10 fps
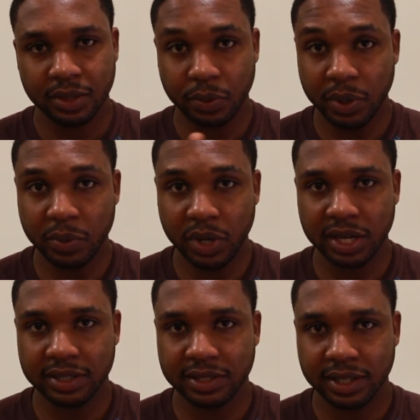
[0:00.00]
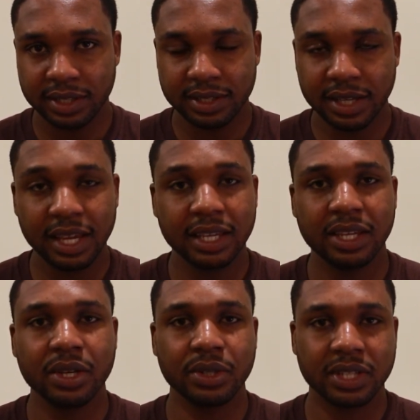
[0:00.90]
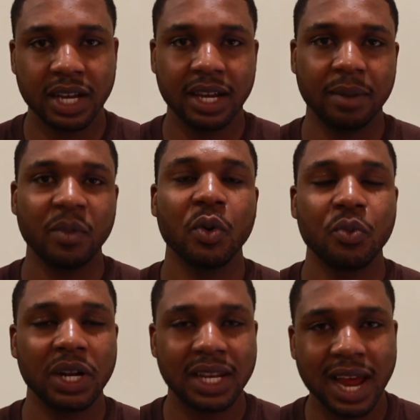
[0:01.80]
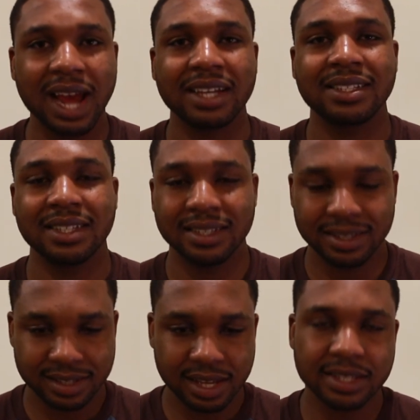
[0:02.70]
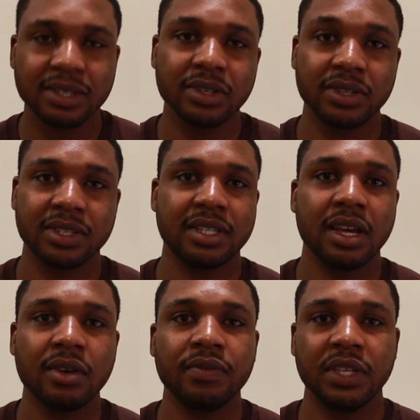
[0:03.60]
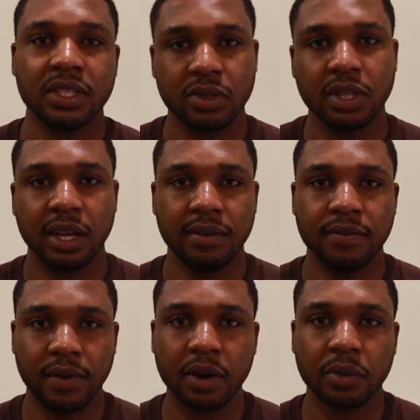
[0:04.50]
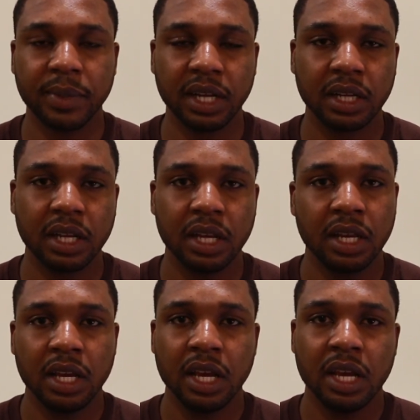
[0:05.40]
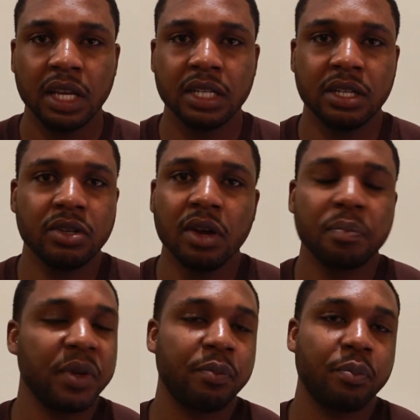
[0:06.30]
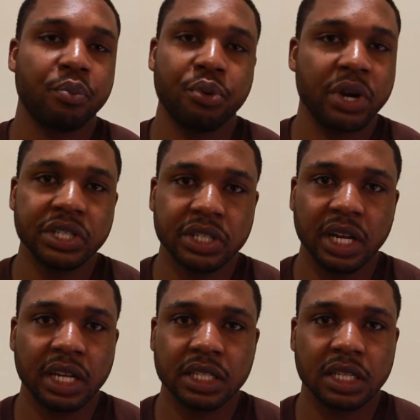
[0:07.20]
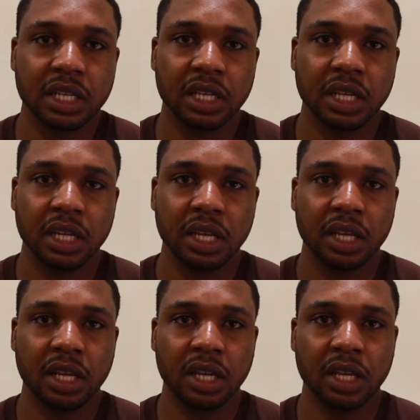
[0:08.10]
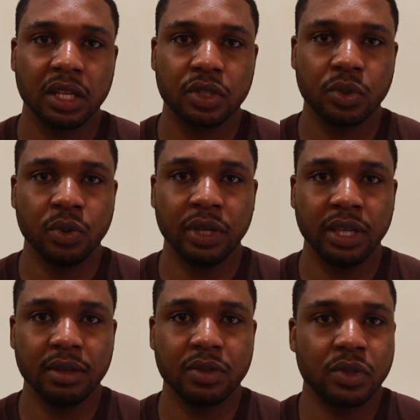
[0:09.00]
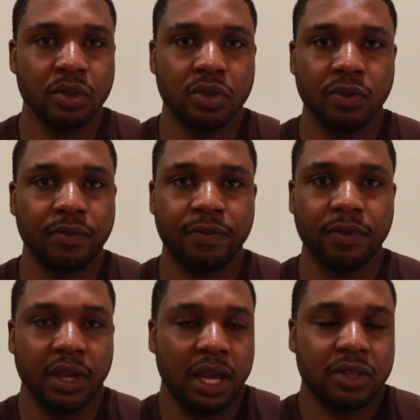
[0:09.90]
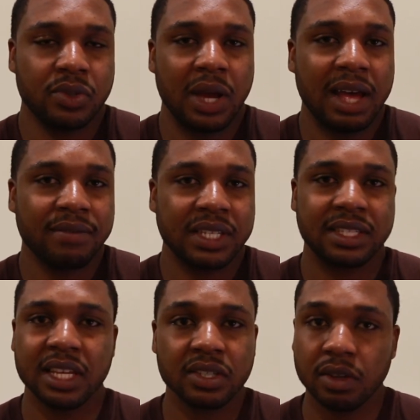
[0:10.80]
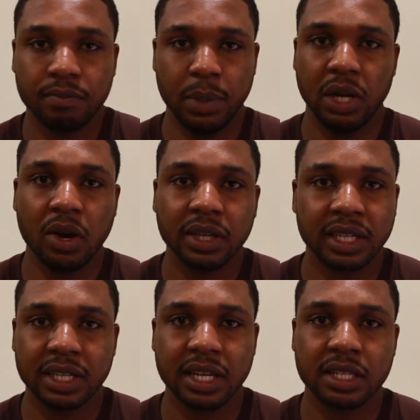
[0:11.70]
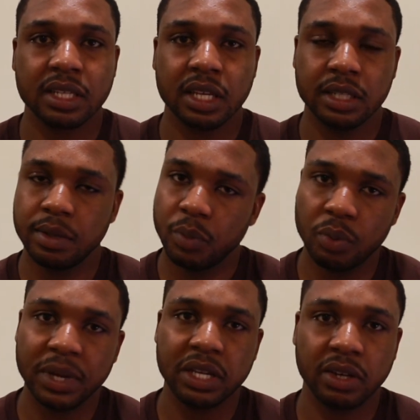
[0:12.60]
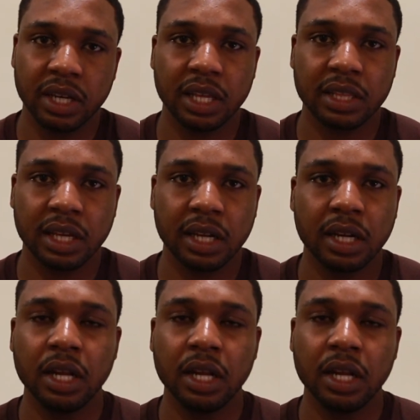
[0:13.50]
3 words: take your time, relax, settle yourself into the environment. Do not be pressured to to have a sense of belongingness the moment you get there.